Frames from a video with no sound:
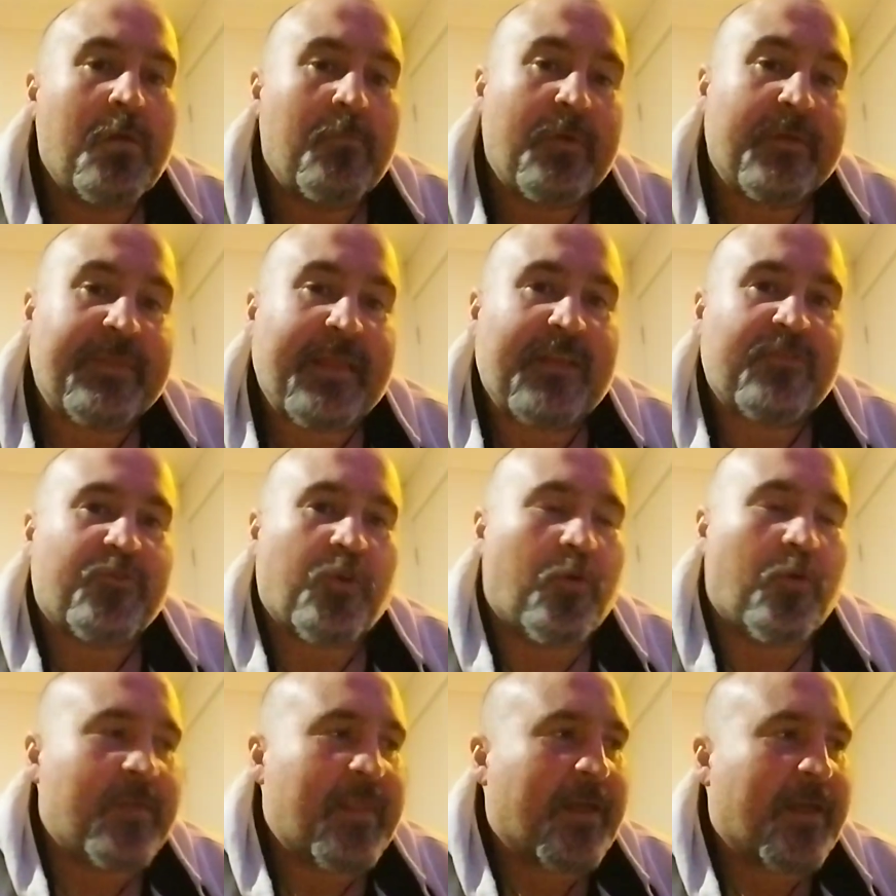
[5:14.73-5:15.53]
My dad
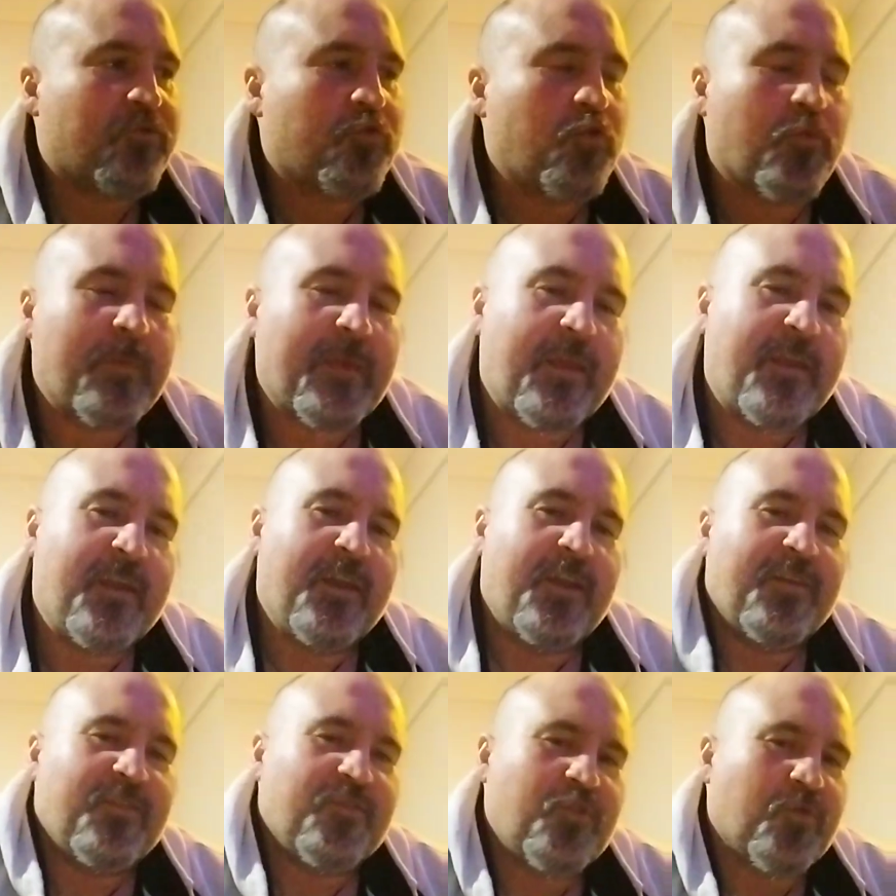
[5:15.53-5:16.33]
told me that. Took me.
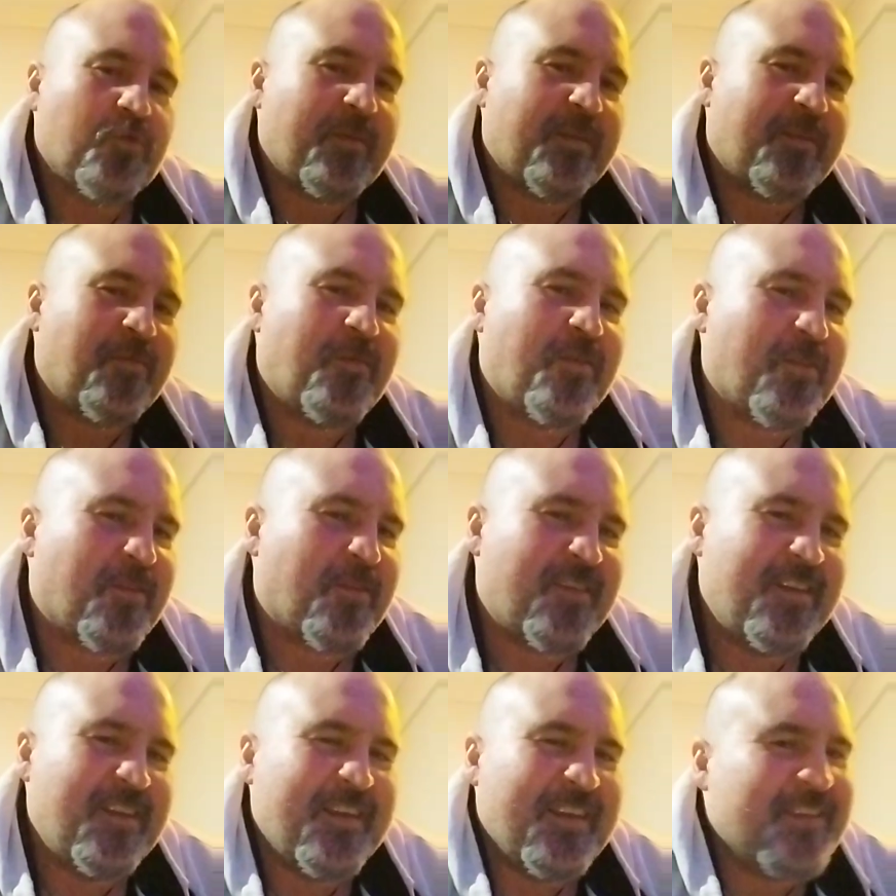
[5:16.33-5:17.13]
Well,
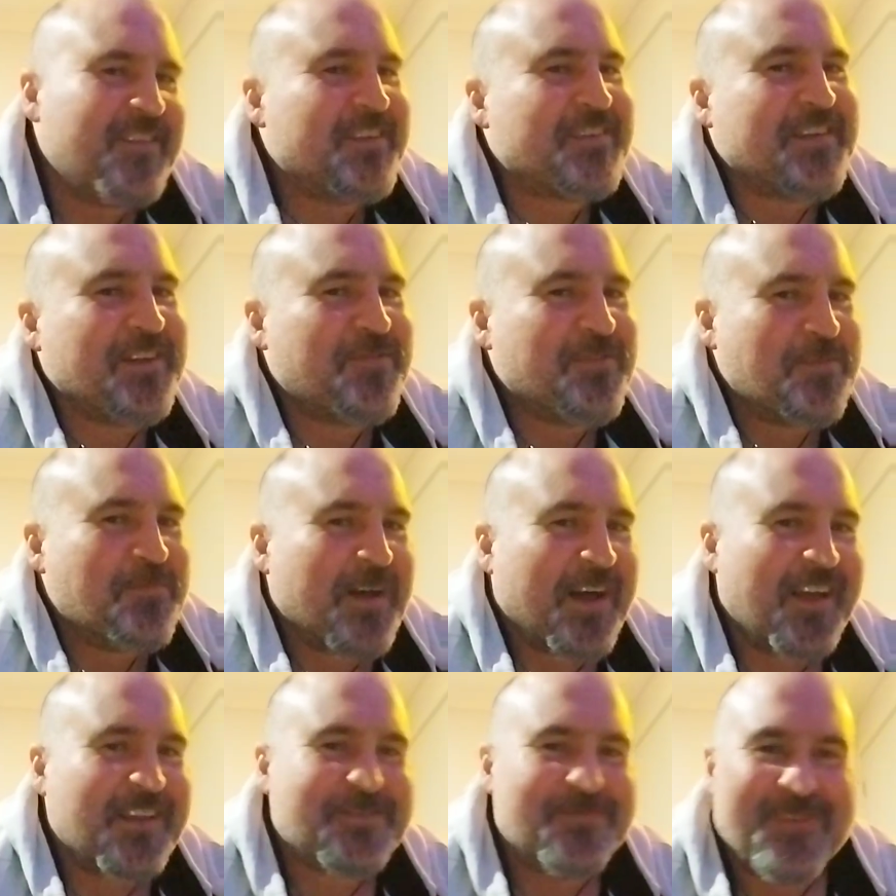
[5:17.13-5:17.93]
he's a shifty
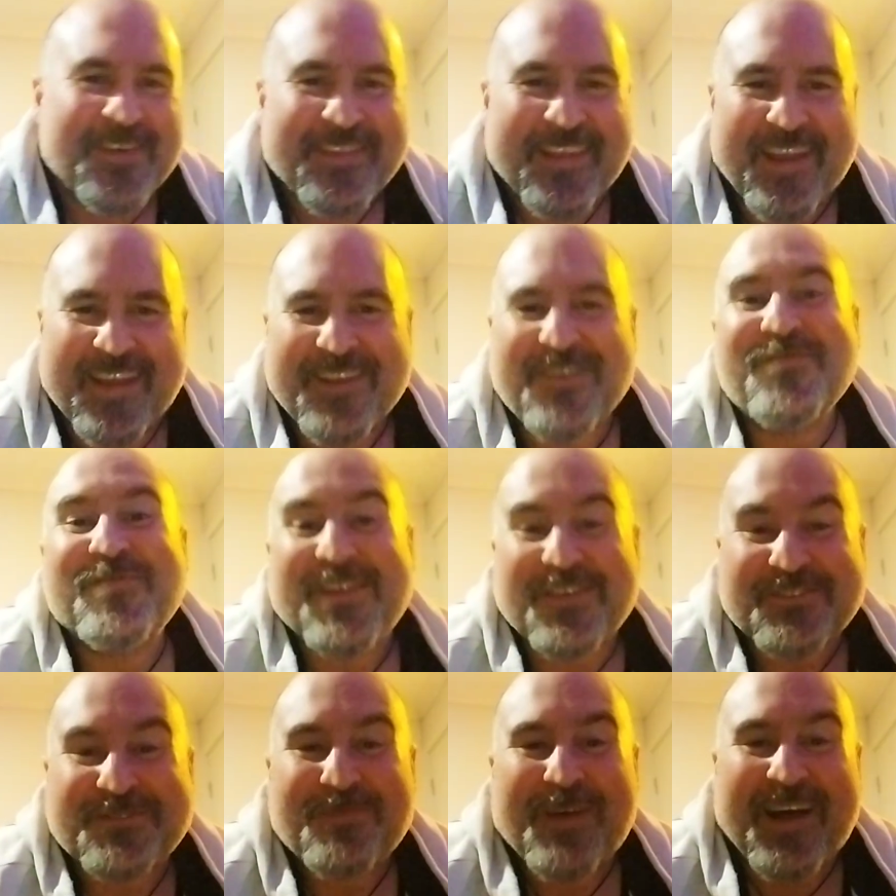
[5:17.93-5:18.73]
bastard, my dad. He's a
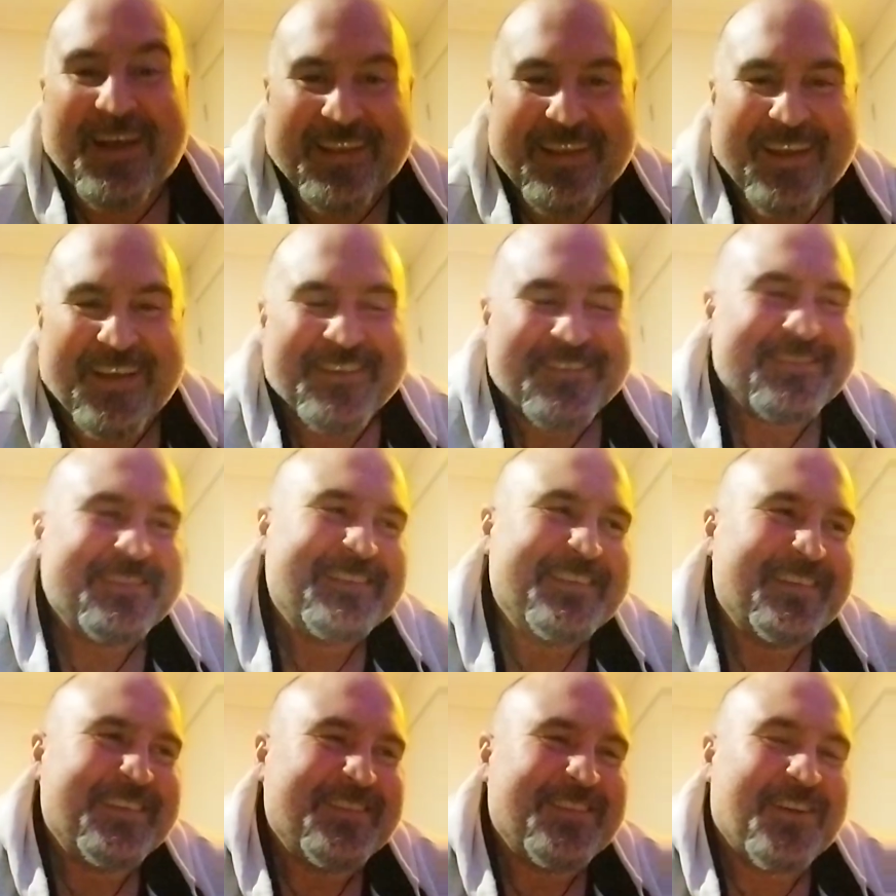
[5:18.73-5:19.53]
real smart cunt.
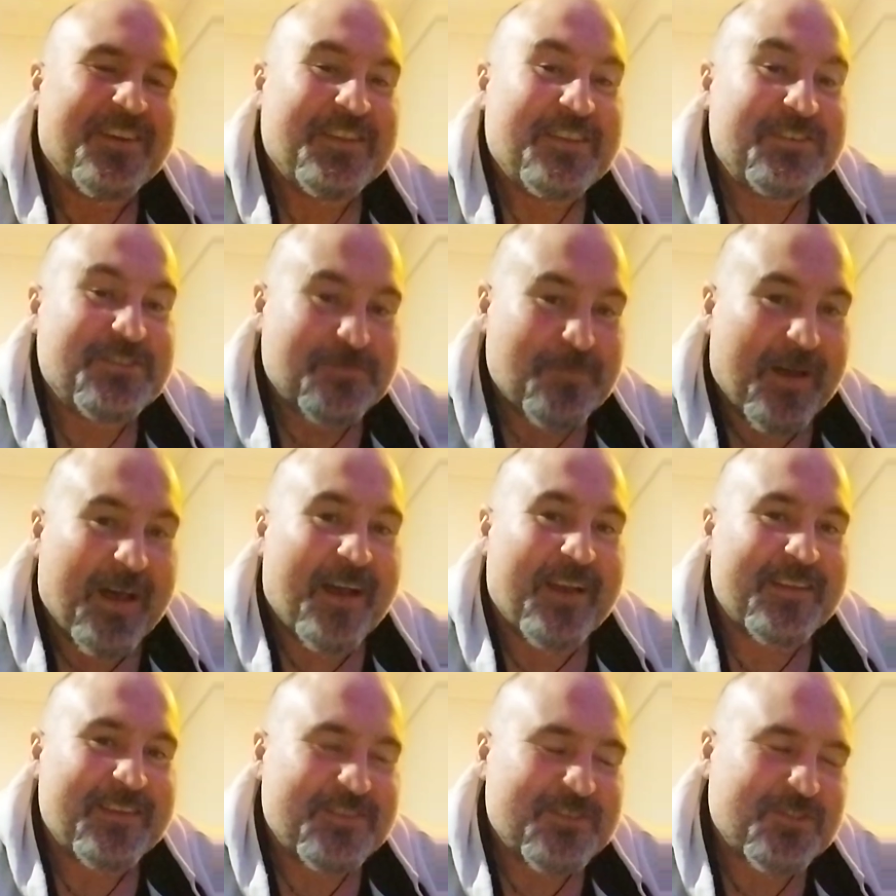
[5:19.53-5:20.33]
Like, he's
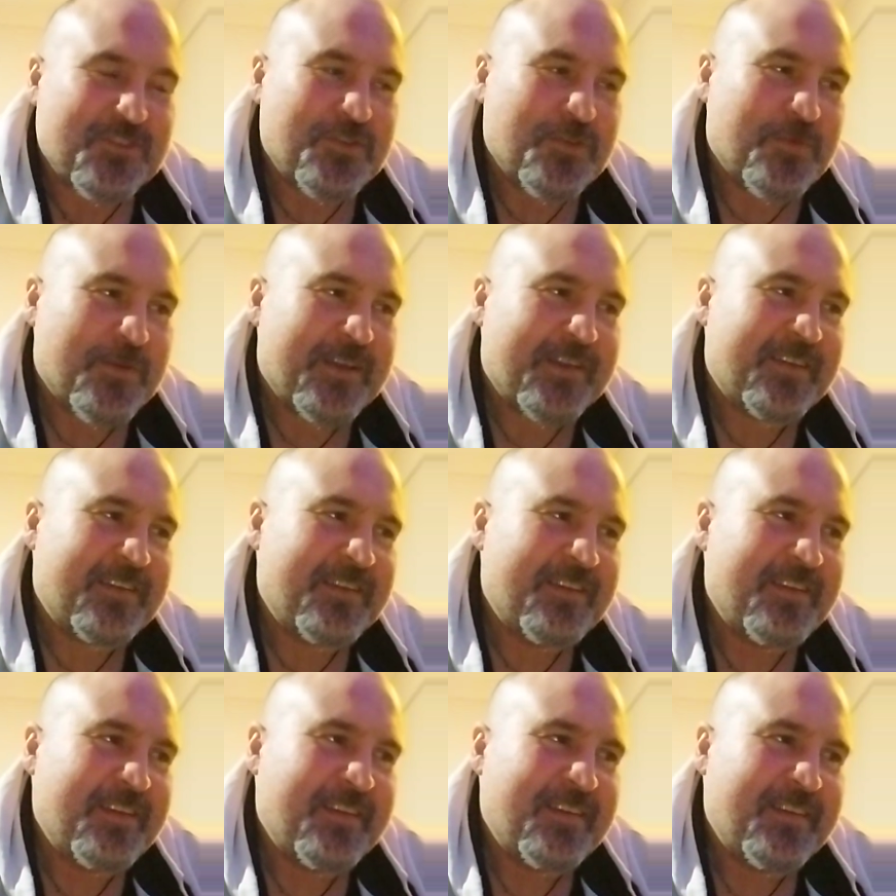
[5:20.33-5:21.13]
smart. He's a cluey.
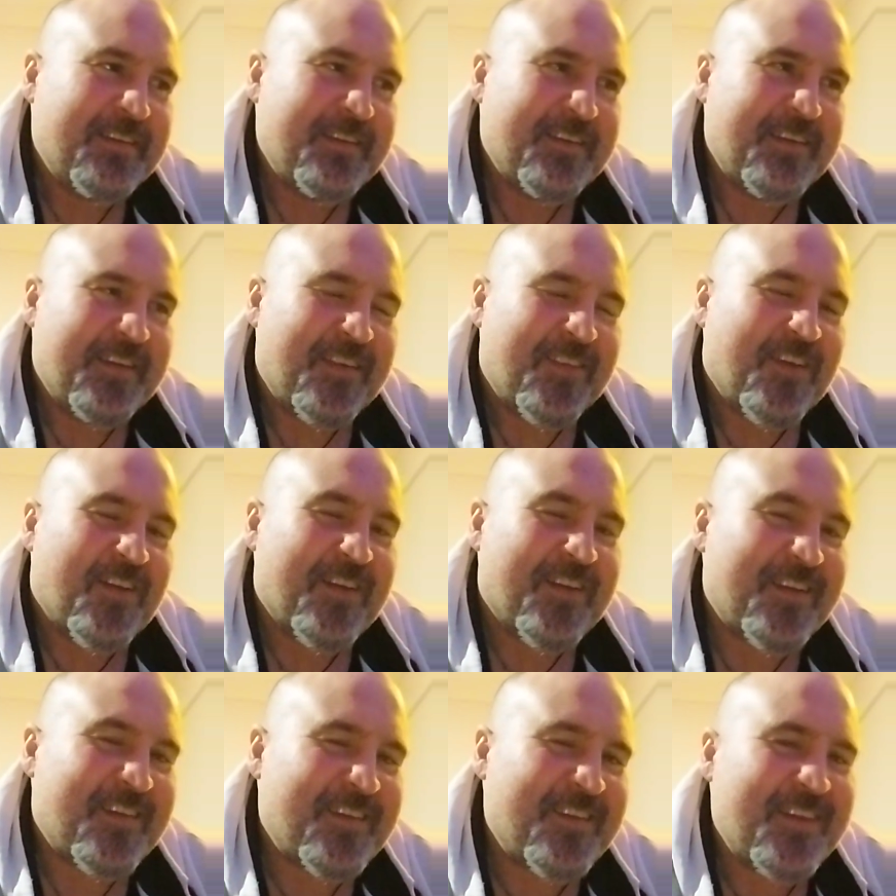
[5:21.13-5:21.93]
And like,
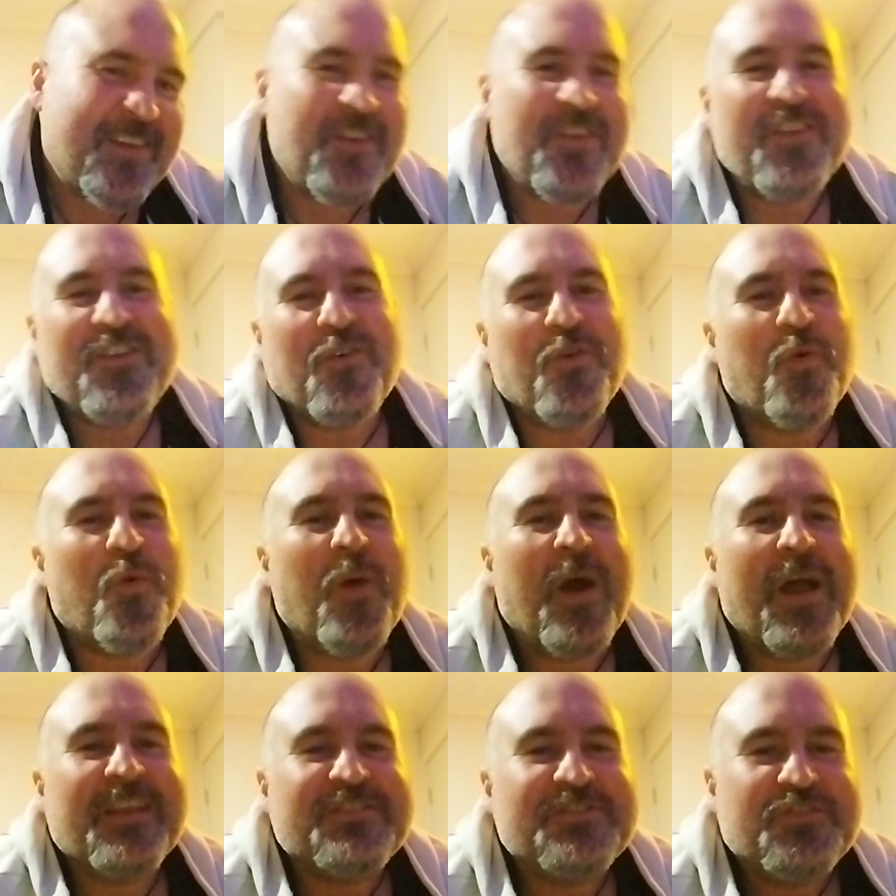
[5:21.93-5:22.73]
he
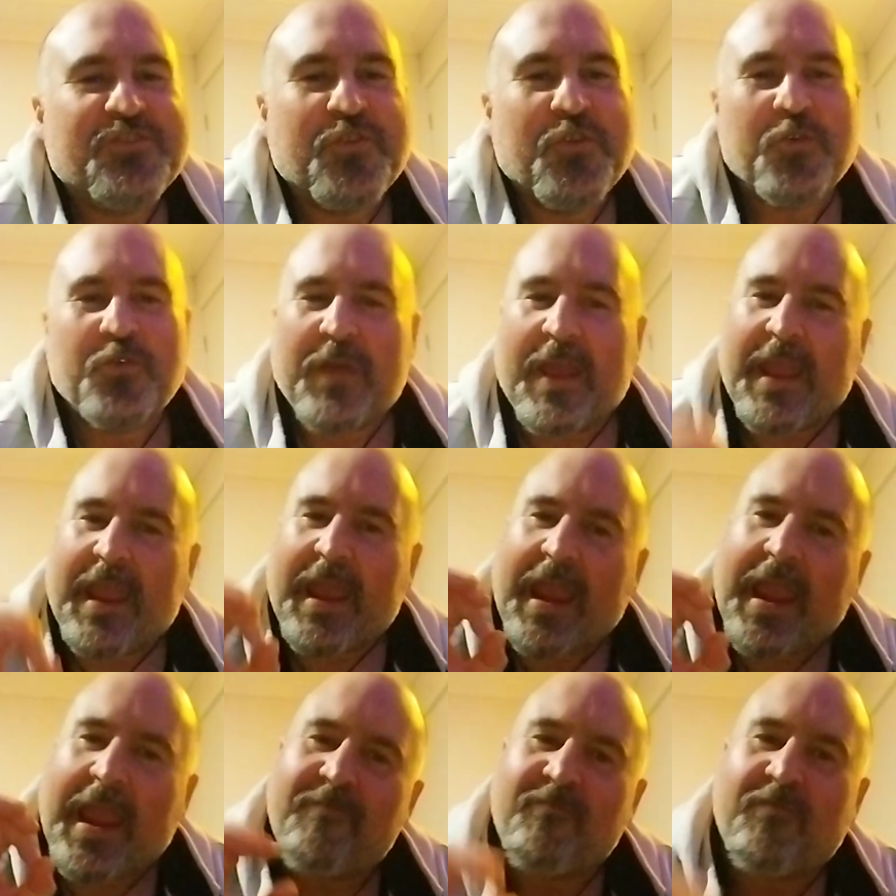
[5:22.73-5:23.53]
always knew
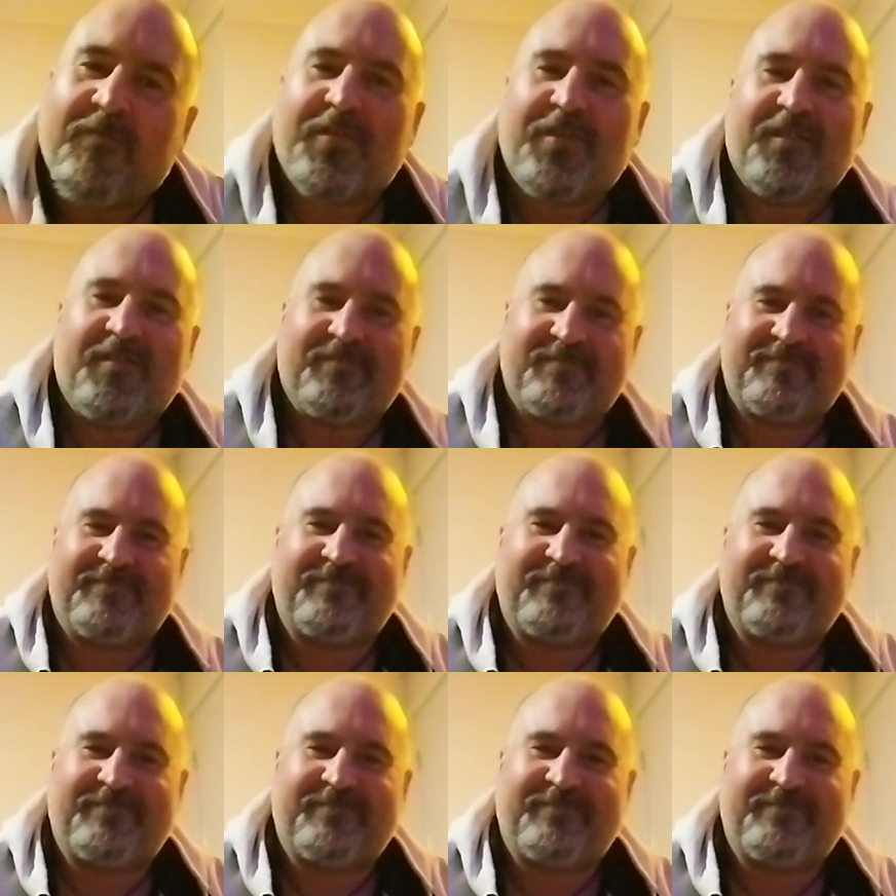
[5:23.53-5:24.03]
everything.